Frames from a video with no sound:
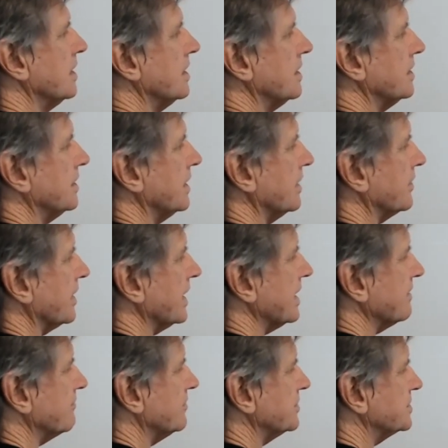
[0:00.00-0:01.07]
Now they
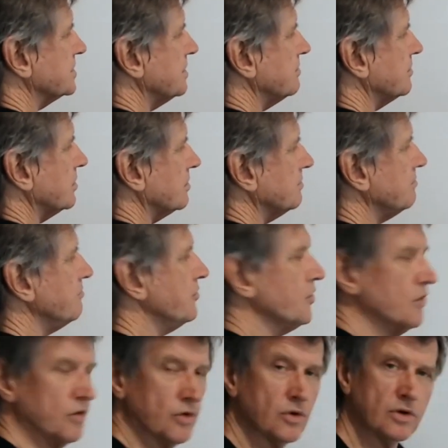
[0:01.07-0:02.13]
have the symbol
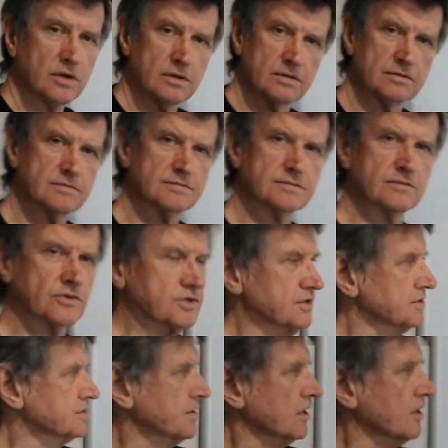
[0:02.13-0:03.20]
mu, which
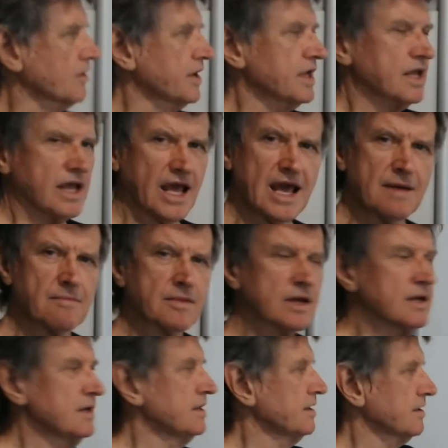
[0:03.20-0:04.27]
is the Greek M,
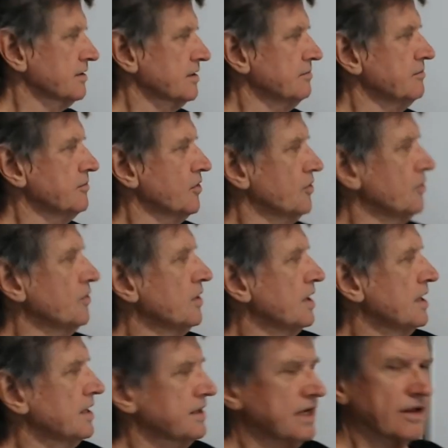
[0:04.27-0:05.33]
the mu.
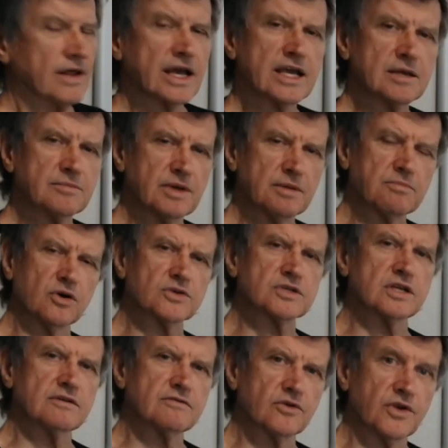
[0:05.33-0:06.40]
Now they can be
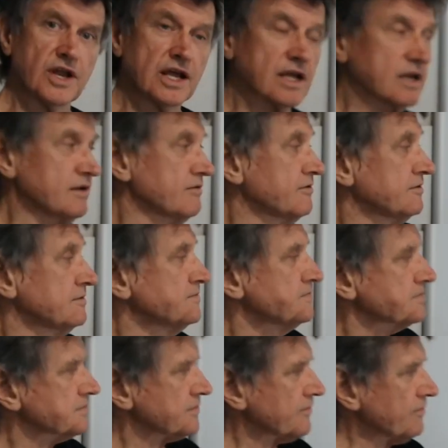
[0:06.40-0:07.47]
positive or negative.
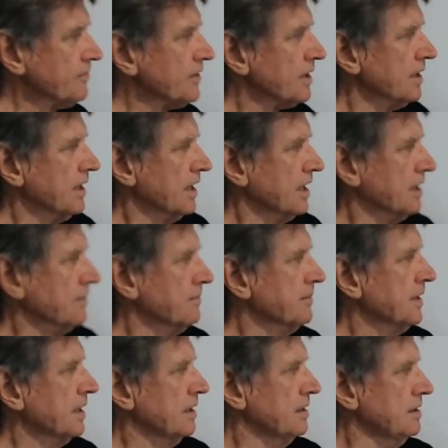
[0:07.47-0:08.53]

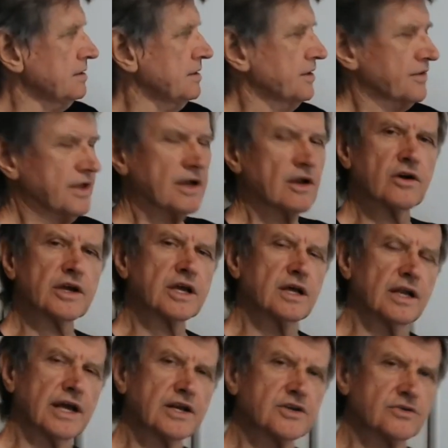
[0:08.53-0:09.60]
They're like
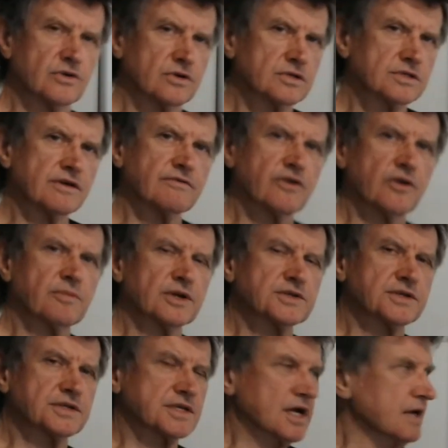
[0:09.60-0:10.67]
electrons. They're very much
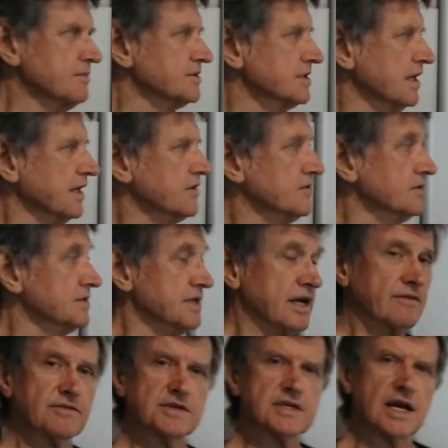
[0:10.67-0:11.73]
the same as electrons. They
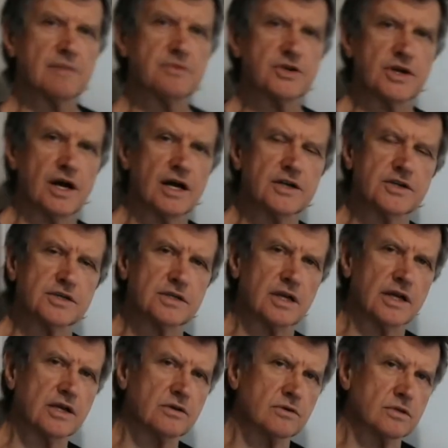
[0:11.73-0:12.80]
have the same charge as
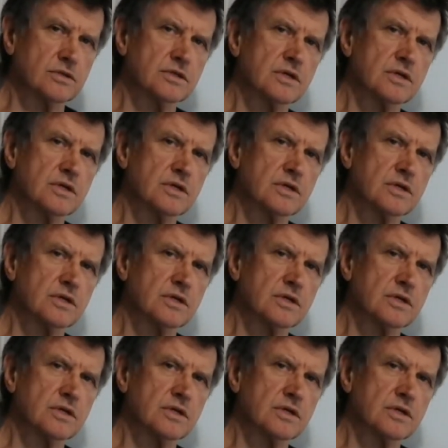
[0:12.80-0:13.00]
electrons,